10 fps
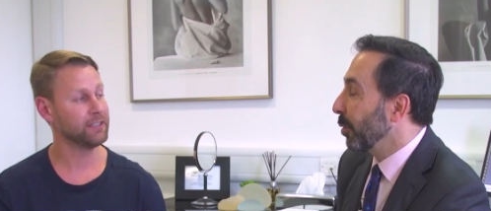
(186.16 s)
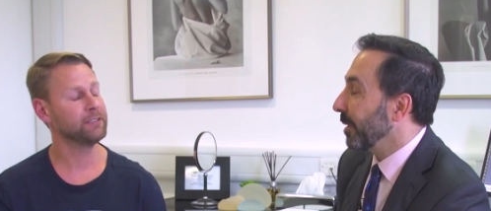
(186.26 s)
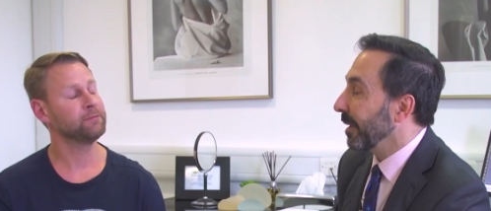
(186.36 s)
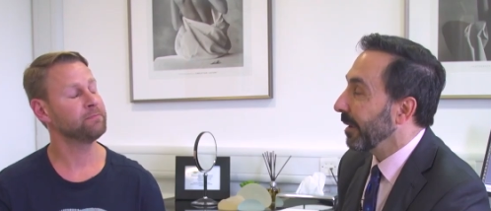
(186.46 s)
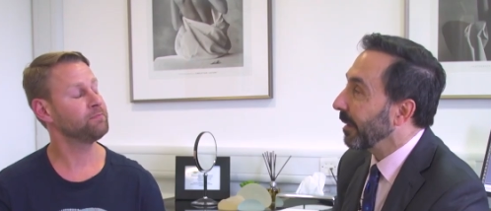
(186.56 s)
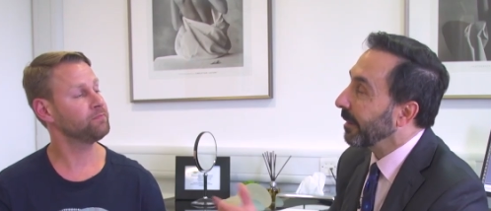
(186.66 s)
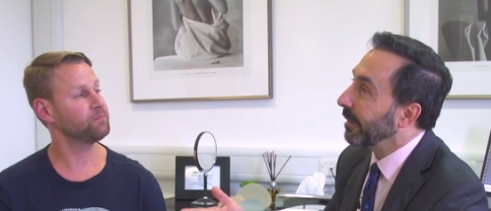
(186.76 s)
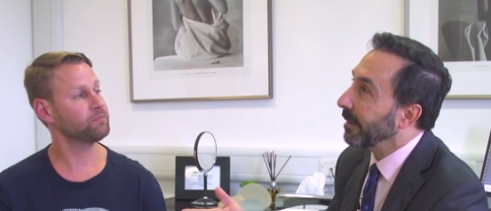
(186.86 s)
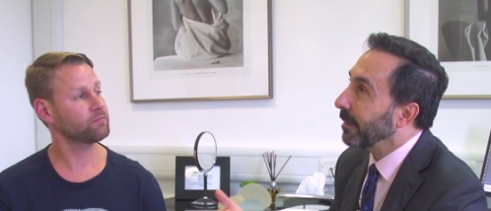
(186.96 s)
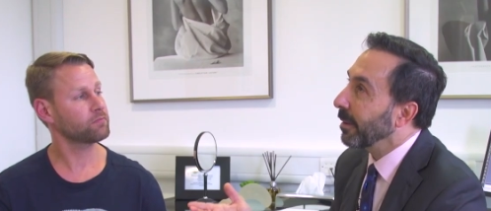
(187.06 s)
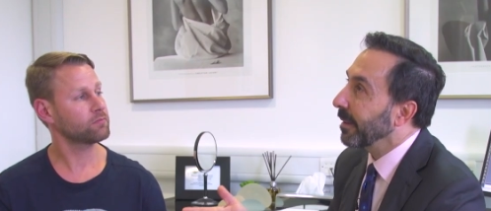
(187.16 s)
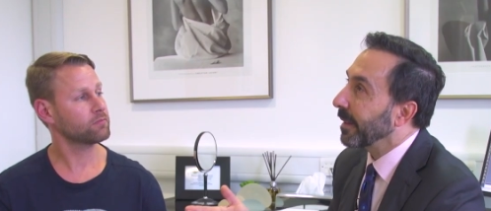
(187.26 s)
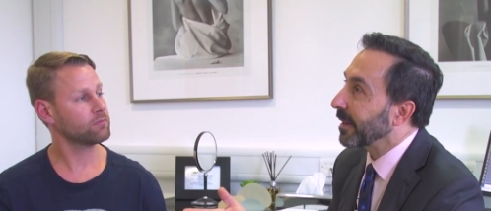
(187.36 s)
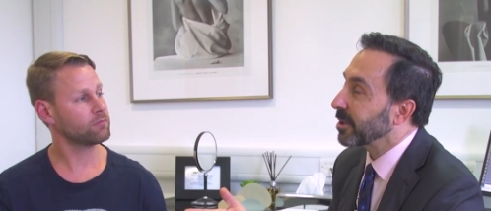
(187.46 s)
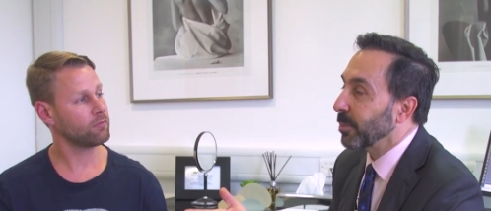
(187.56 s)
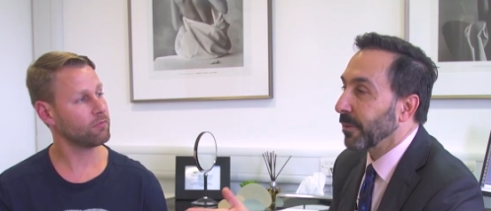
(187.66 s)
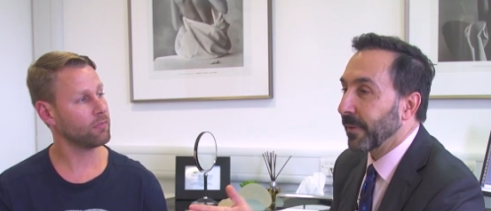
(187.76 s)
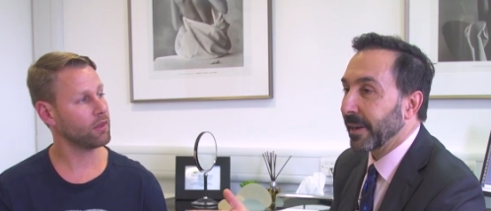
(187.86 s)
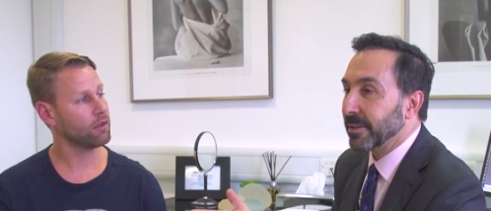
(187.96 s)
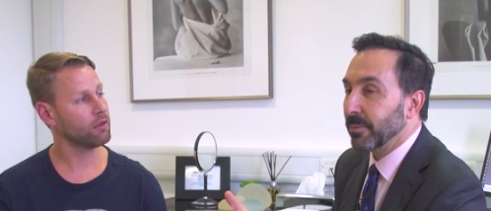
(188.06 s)
Speaker 1: Well, uh, uh, a lot of that actually
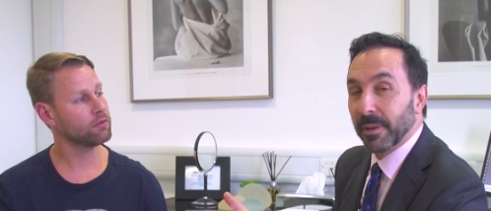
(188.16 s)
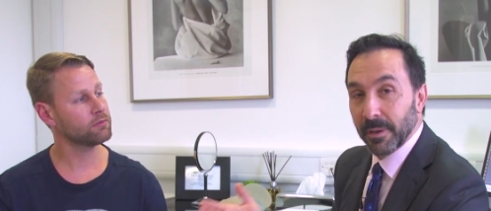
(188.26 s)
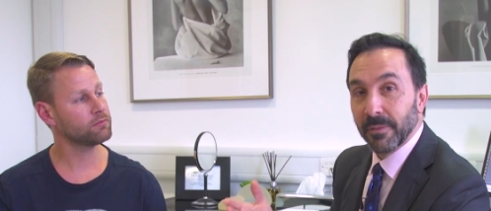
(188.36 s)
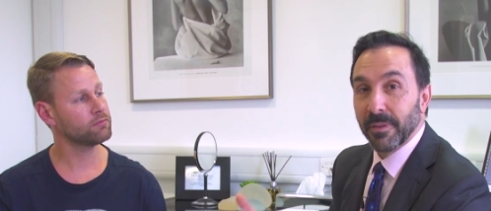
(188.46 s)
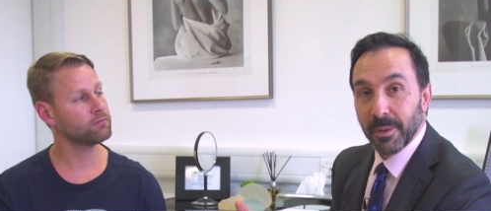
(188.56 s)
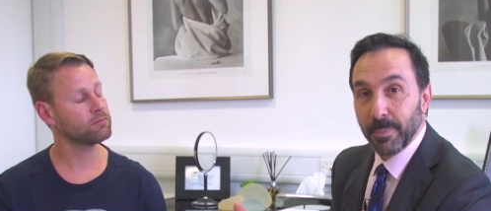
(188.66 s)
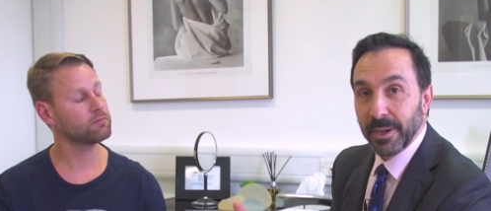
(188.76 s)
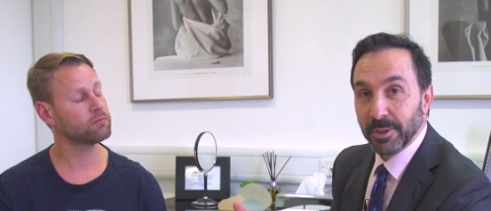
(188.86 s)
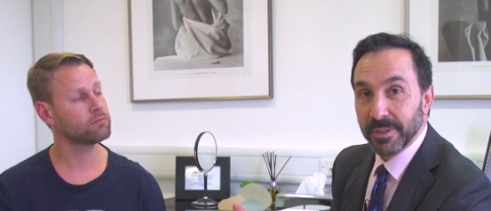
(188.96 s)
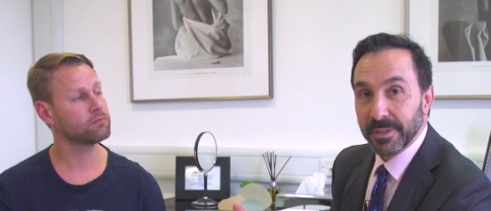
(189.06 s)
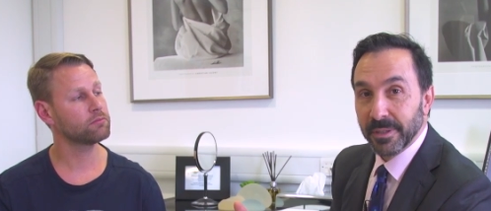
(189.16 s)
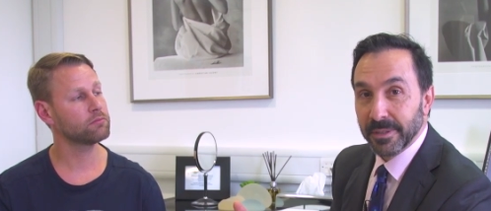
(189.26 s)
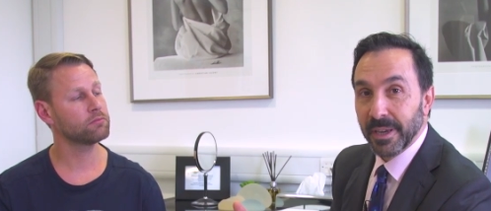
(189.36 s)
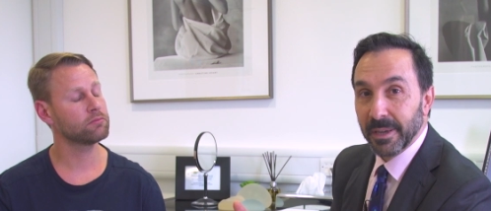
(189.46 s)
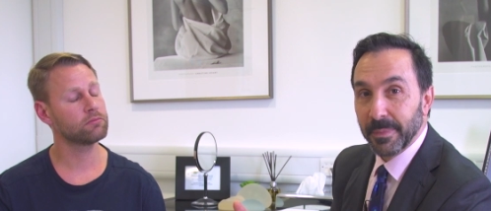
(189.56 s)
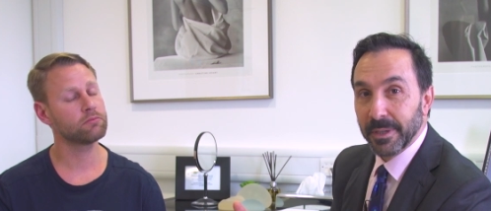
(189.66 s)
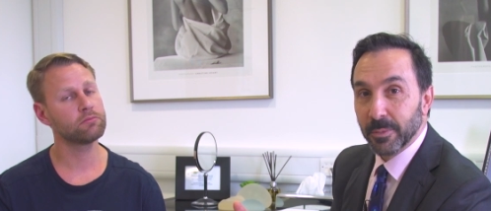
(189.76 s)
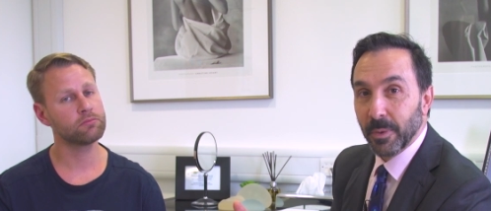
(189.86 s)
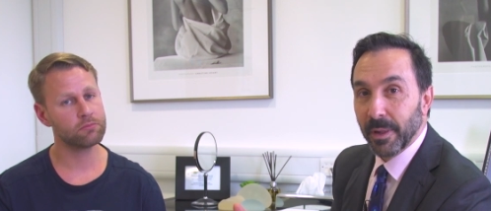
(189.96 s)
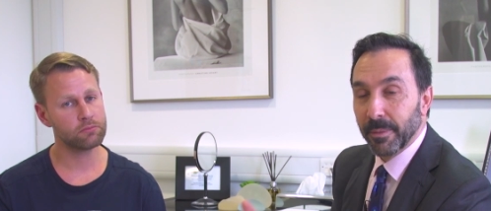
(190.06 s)
reflects with a lot of other patients that say to me
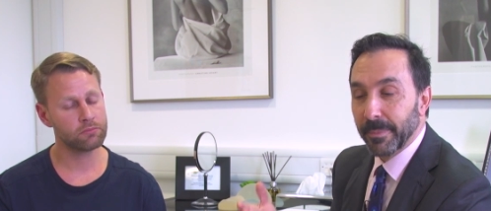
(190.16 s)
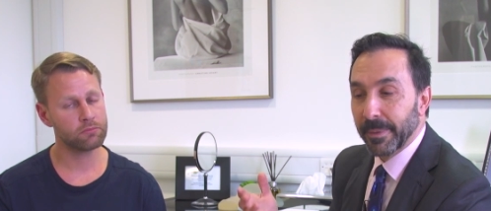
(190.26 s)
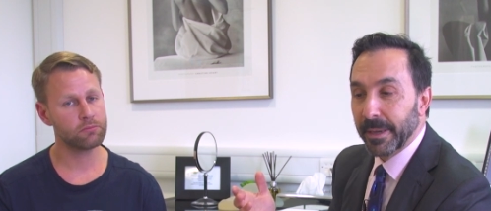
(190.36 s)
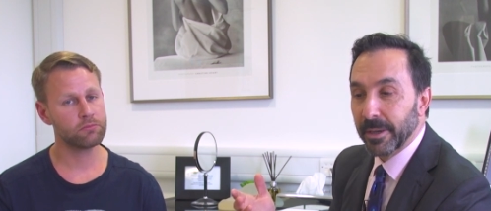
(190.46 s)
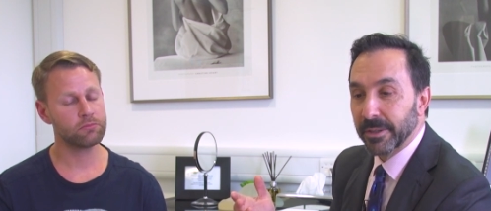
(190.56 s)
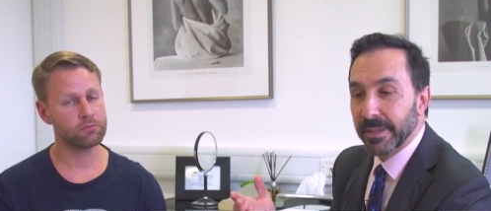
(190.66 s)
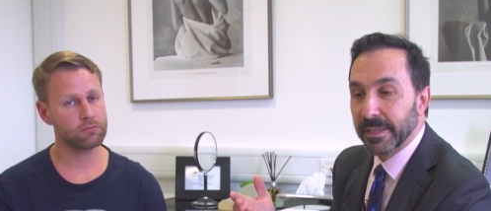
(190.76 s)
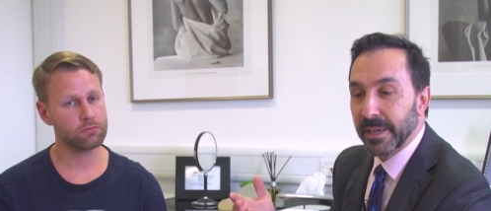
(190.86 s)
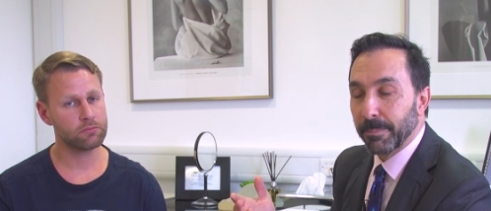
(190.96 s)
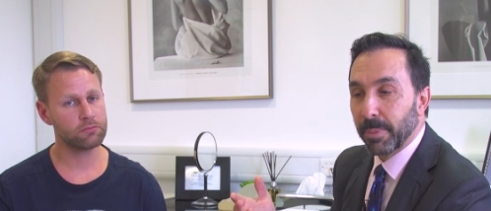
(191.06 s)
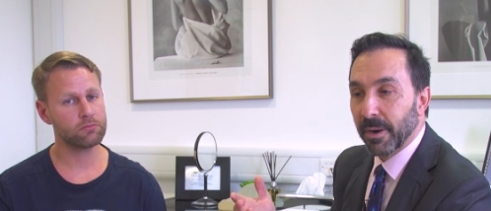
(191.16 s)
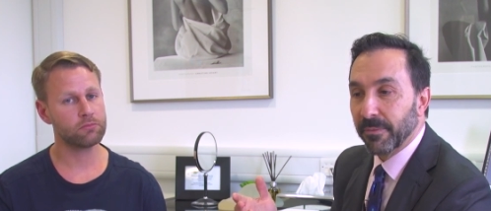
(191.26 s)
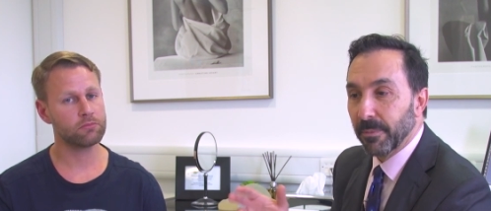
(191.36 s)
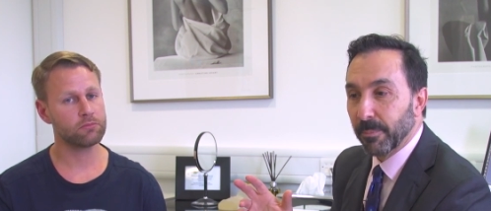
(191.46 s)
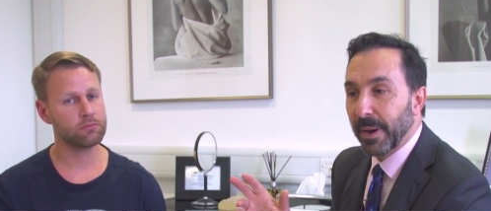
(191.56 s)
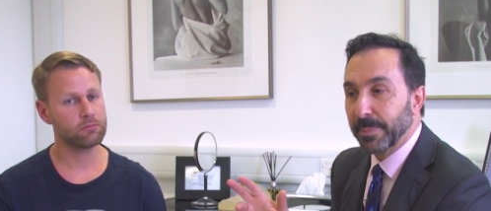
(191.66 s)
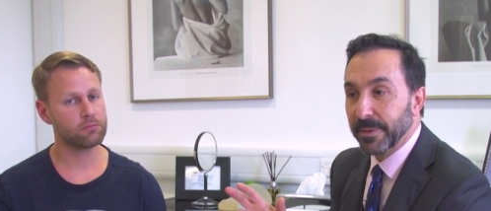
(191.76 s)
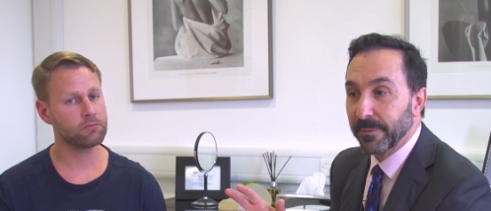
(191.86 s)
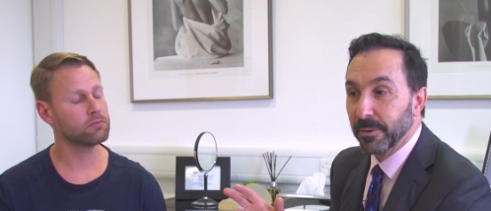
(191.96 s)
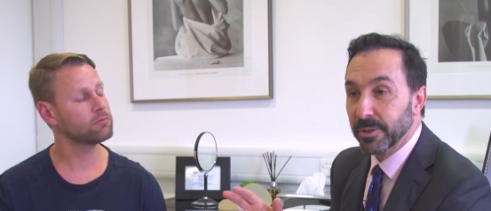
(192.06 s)
as well, because they say apart from perhaps
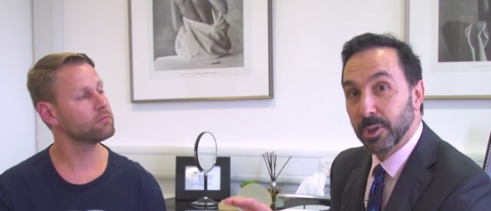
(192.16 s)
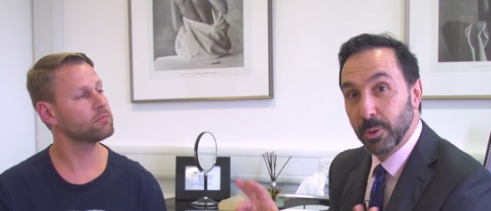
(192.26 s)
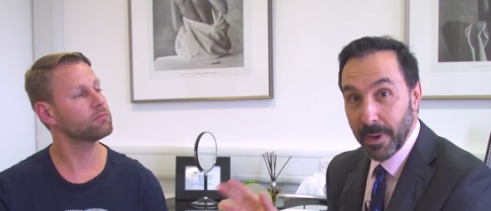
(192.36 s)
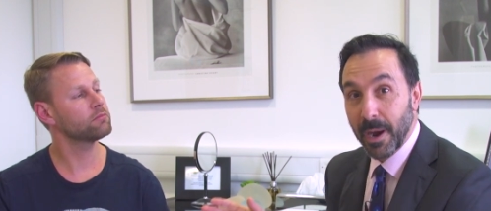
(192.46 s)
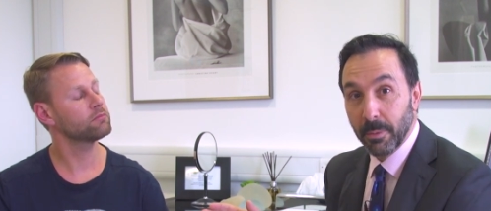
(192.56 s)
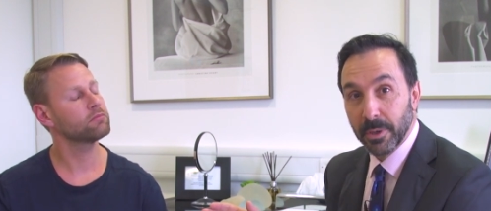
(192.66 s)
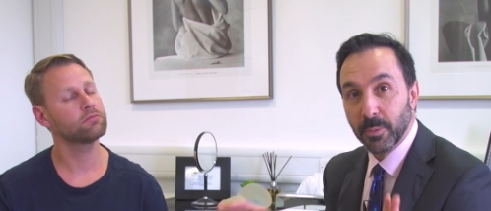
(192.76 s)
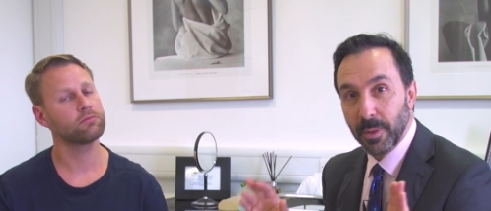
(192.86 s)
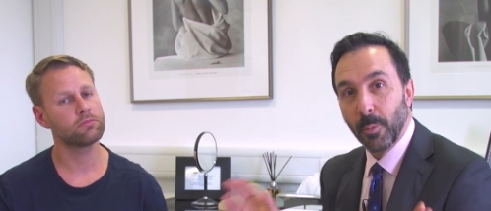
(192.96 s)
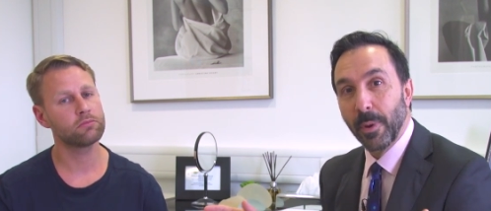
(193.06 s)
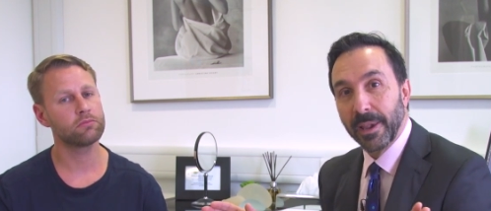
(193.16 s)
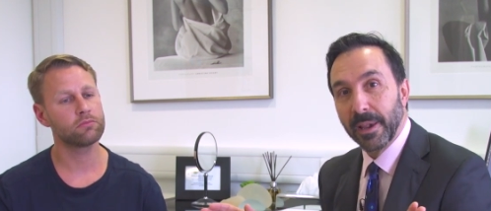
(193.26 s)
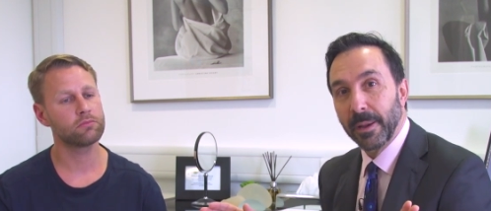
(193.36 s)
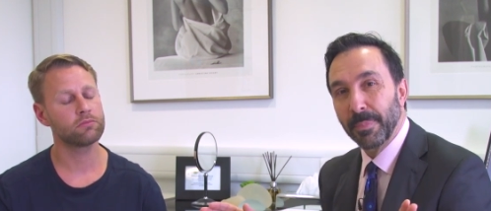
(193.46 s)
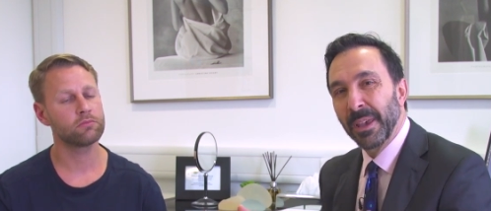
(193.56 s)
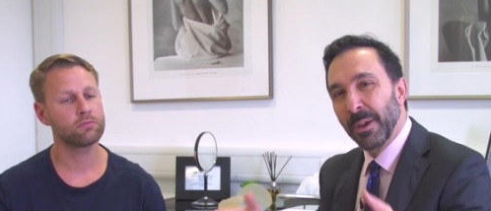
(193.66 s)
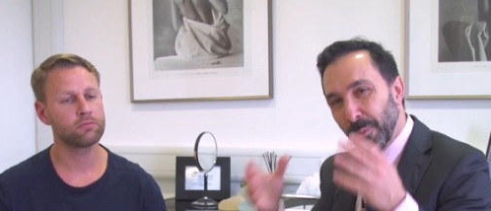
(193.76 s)
the first two hours when they wake up,